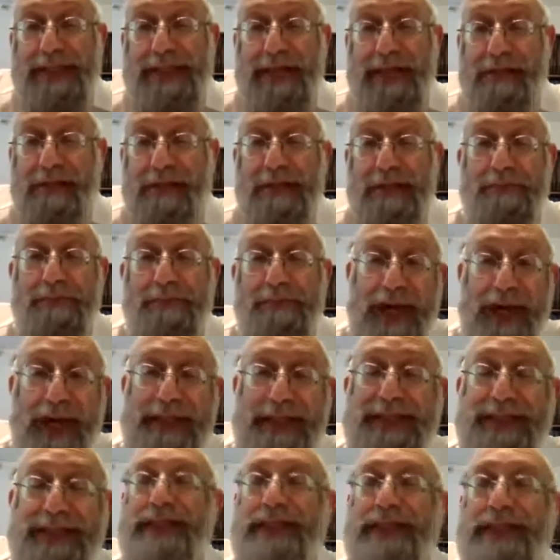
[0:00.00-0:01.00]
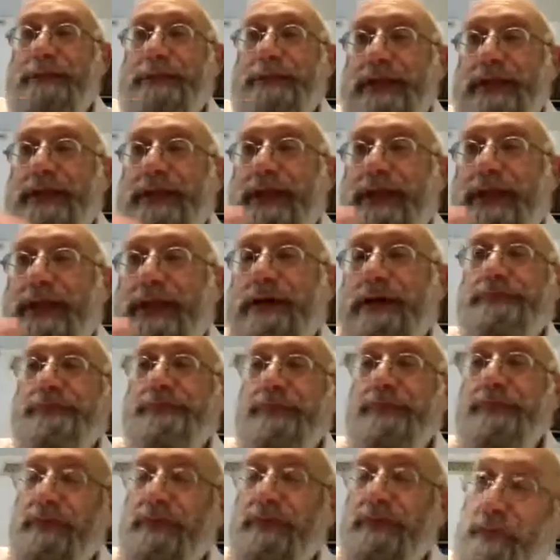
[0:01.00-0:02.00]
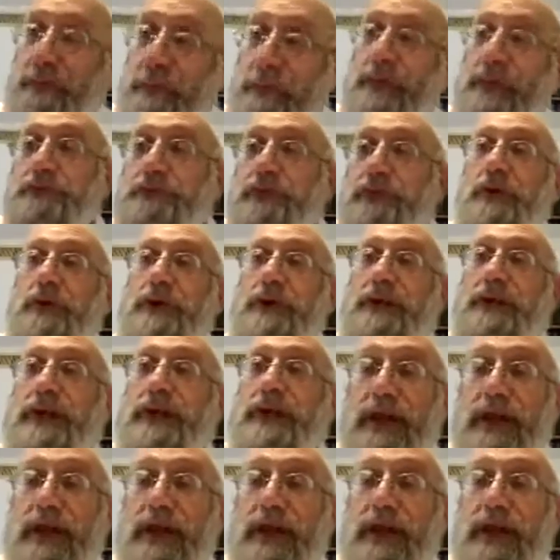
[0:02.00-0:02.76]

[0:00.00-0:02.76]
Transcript: mibayis labayis, from one floor to the